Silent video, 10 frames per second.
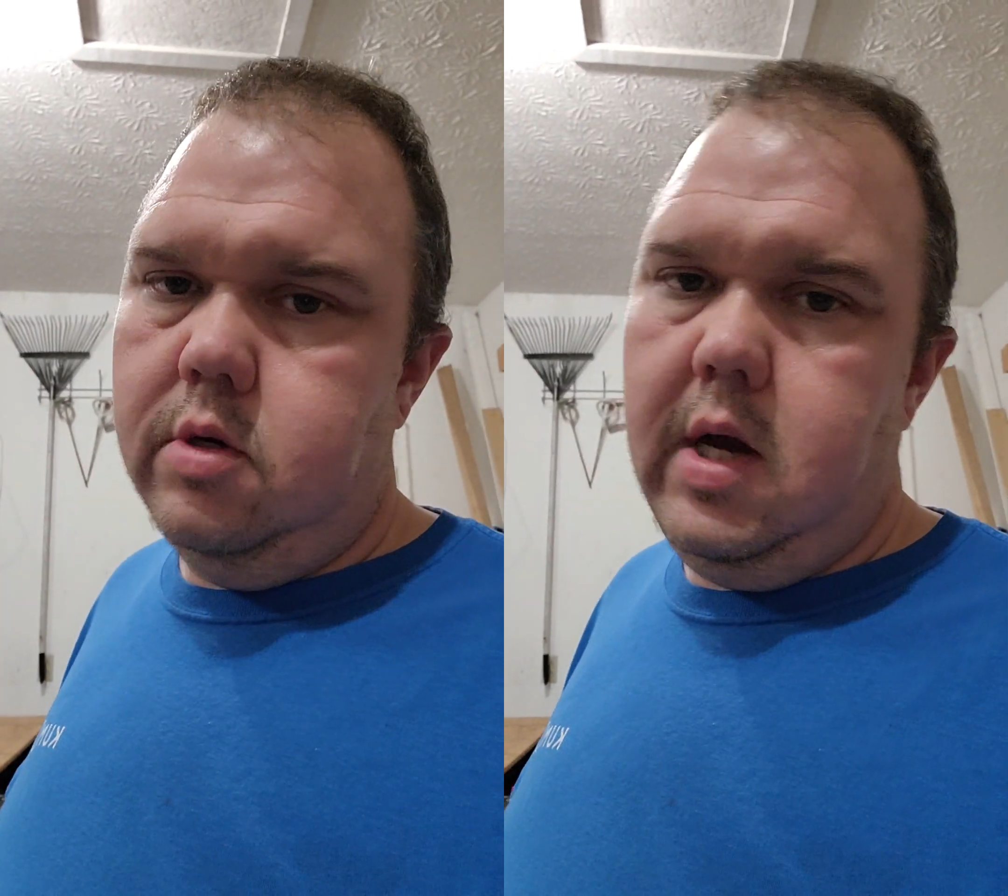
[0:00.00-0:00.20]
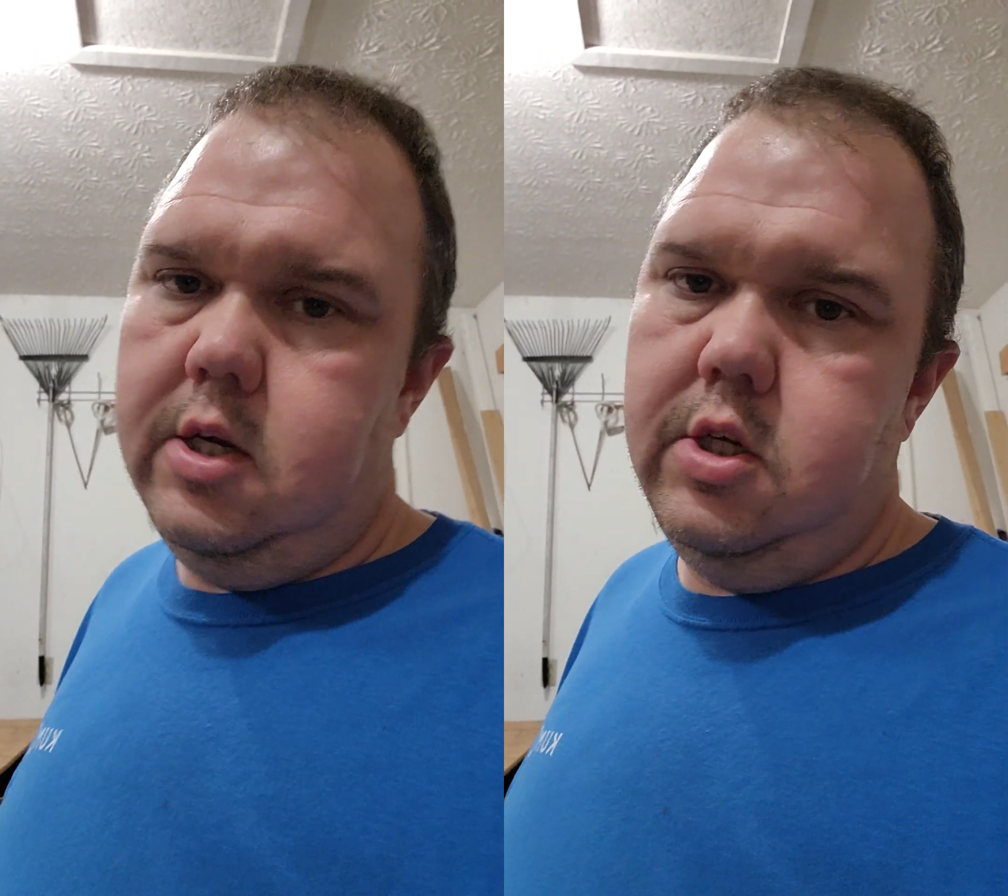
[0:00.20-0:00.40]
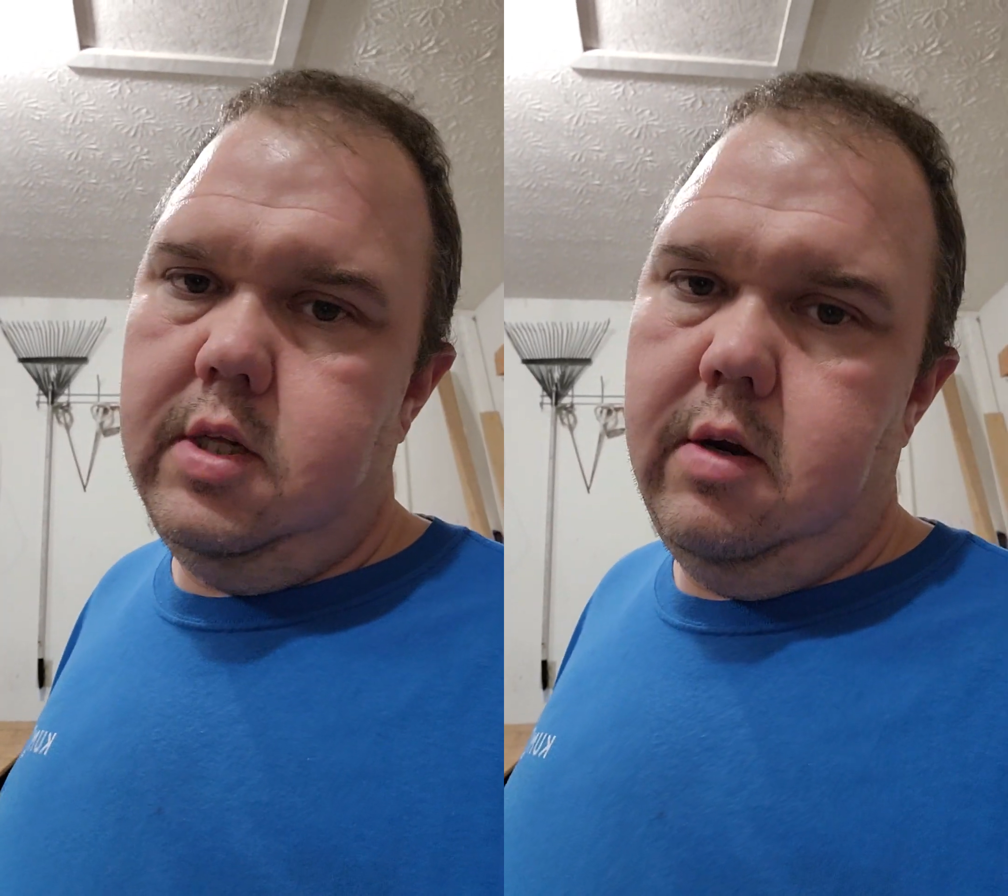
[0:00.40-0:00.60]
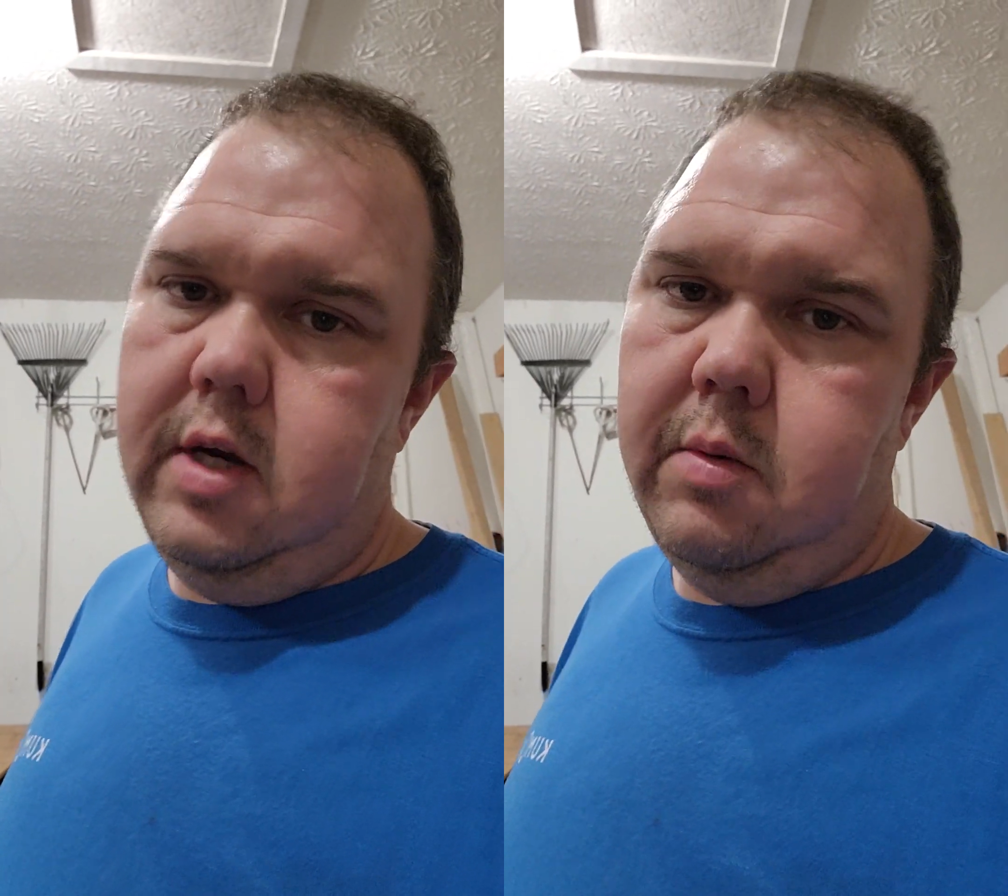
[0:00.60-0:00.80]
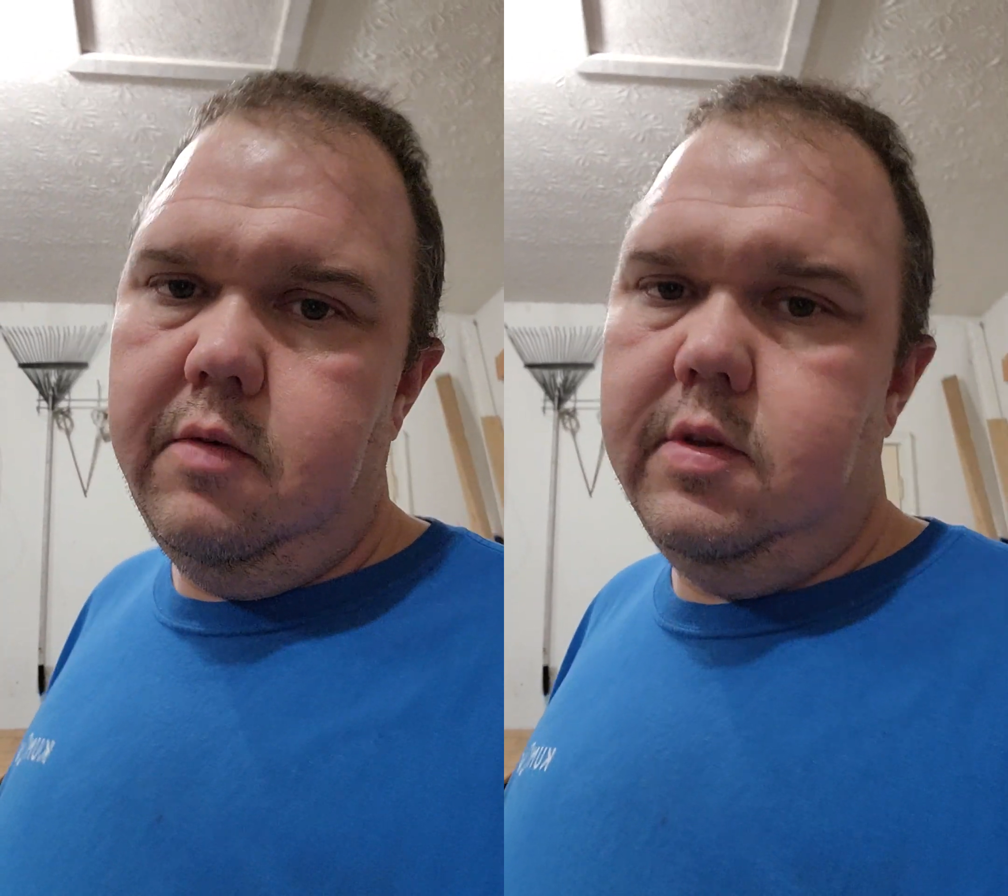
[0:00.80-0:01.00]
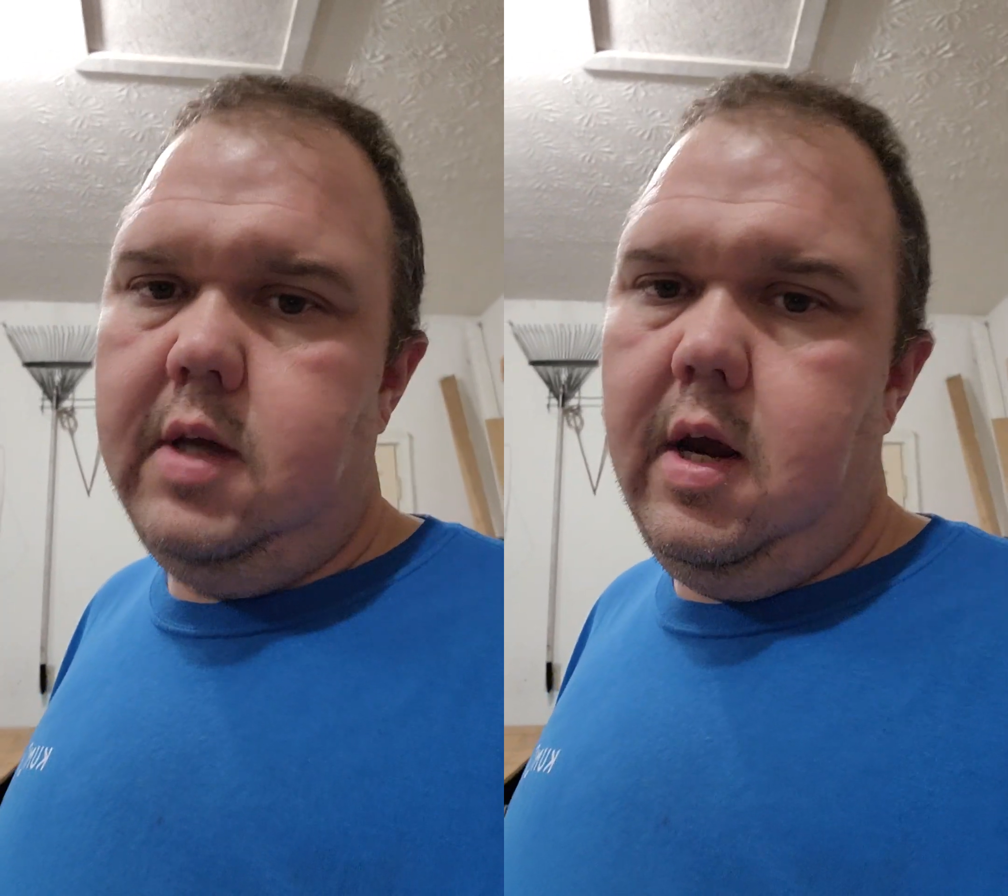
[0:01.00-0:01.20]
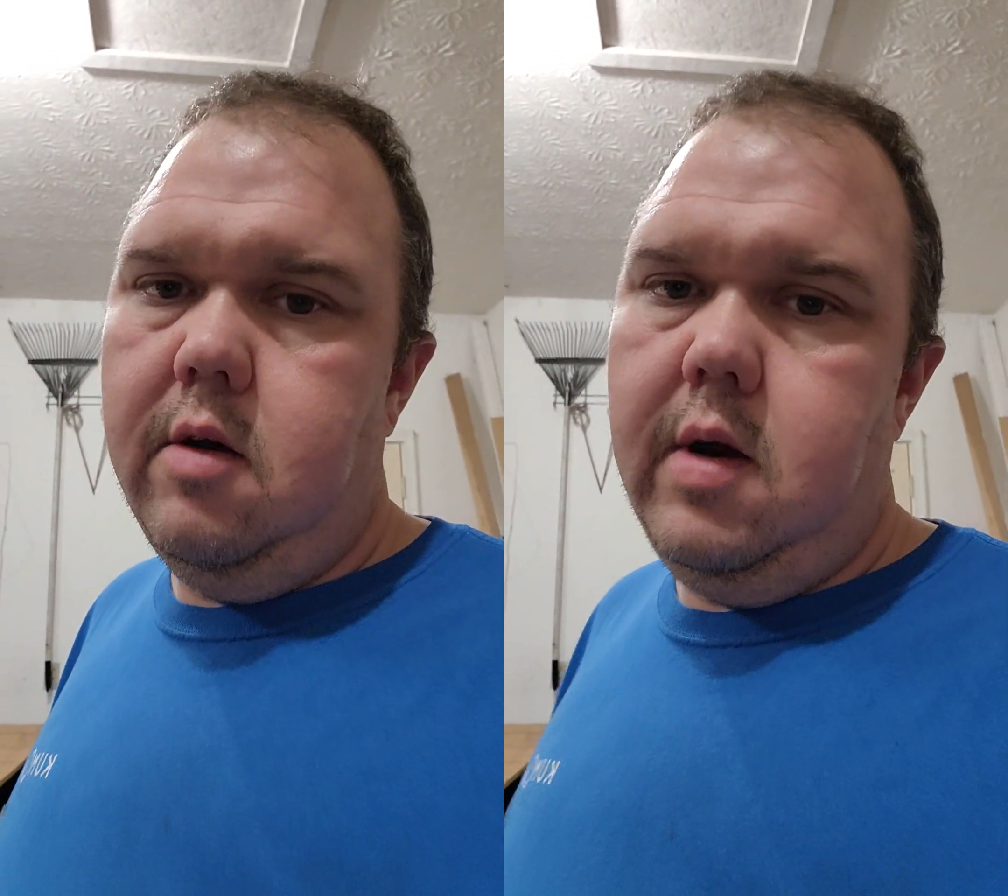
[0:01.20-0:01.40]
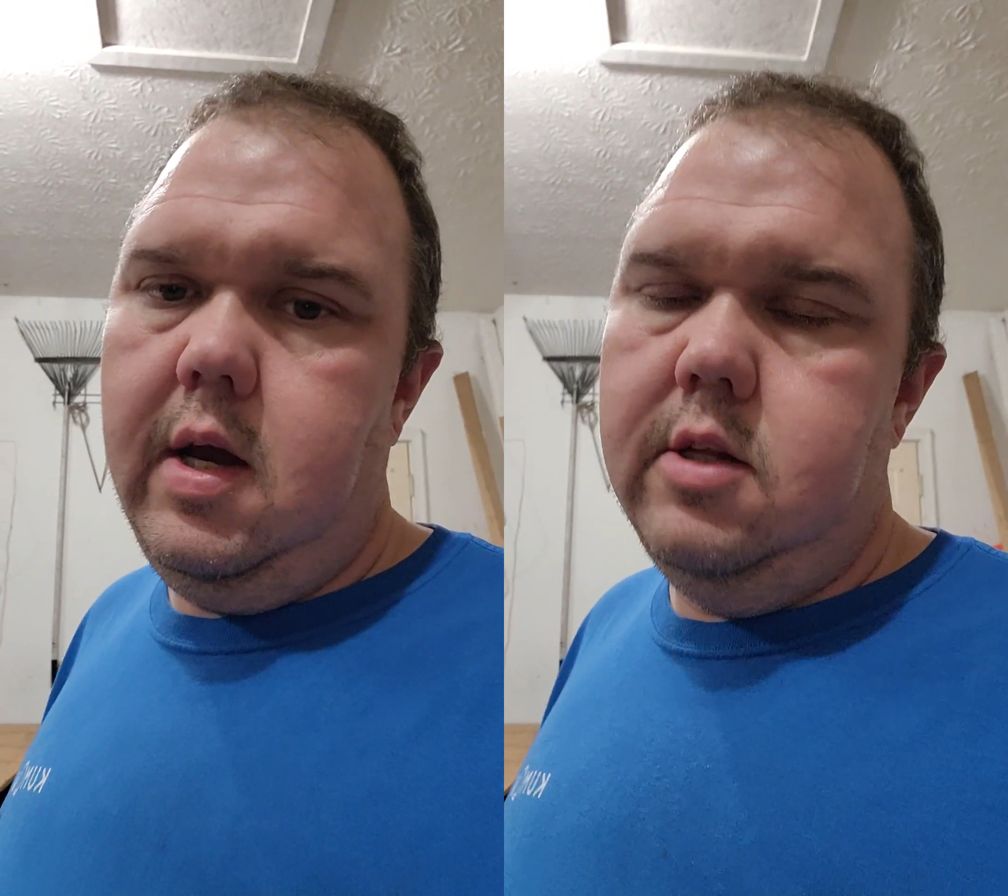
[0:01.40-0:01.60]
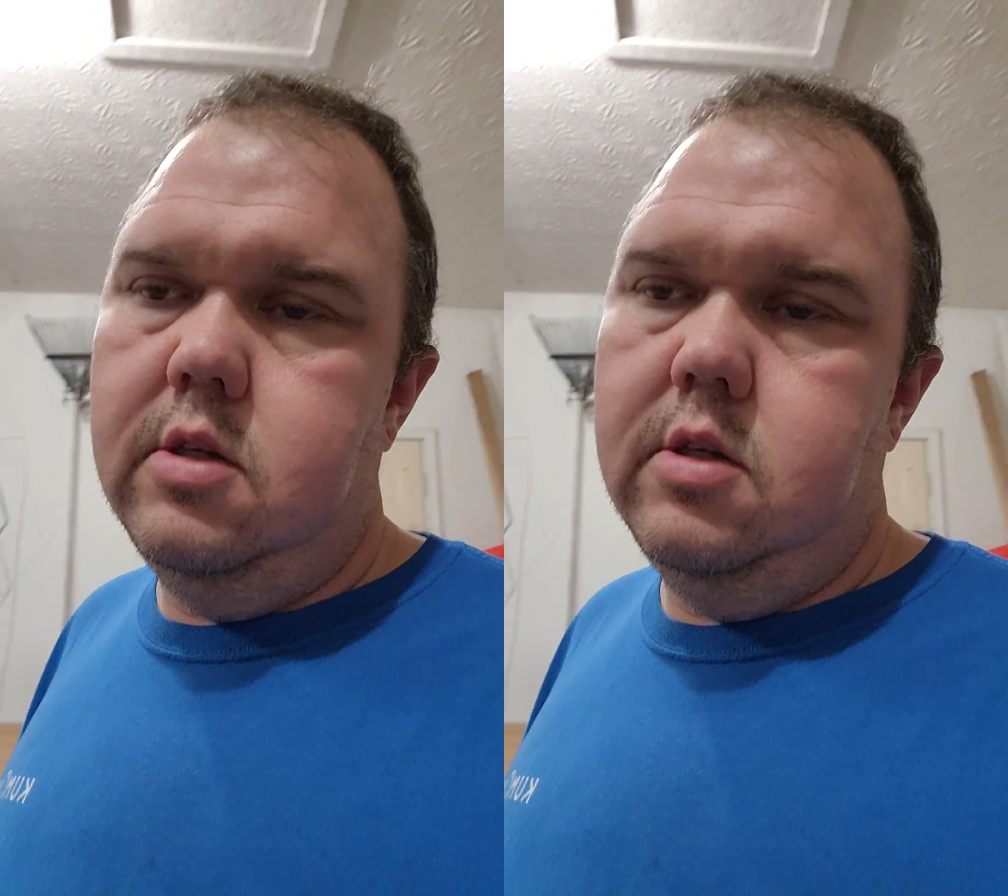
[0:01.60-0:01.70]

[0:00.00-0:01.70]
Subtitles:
notch in there anyway for the air ride,